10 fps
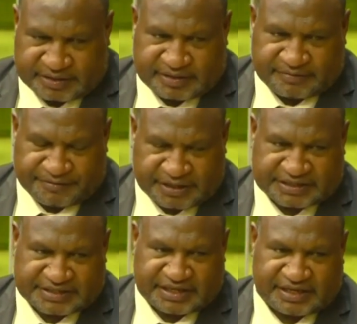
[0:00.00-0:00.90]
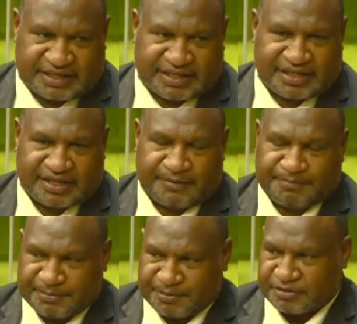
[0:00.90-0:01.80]
the fact is that their
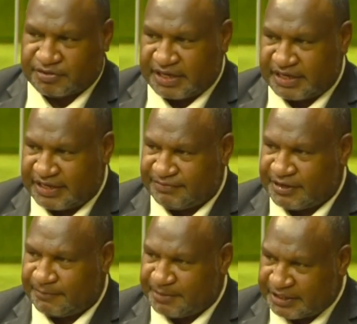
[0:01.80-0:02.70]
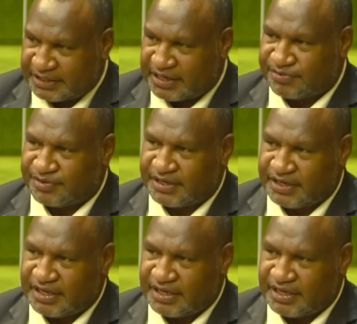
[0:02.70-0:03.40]
people today live in a better country,